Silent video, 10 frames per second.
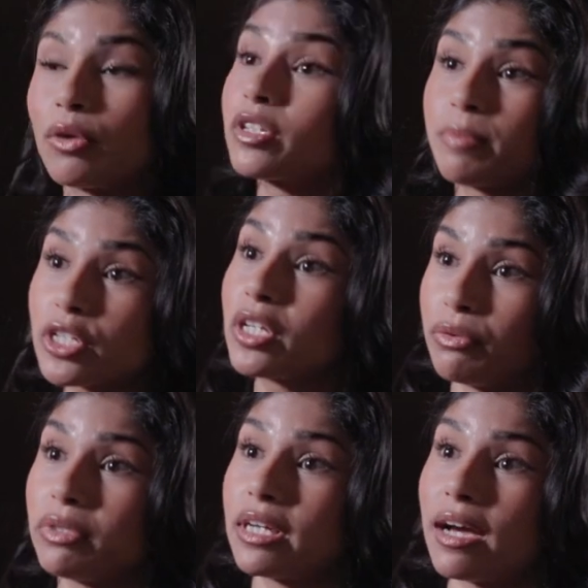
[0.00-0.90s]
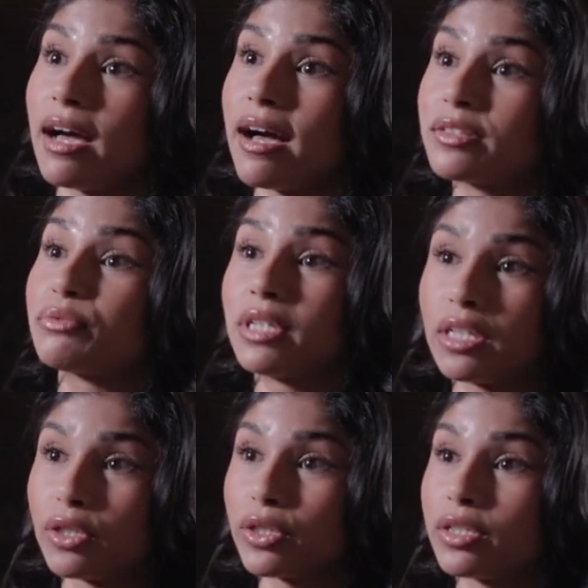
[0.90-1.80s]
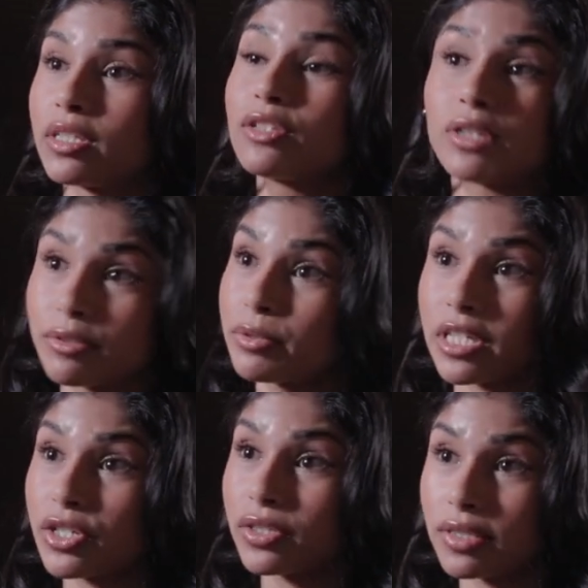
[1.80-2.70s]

or especially Riga has really good transportation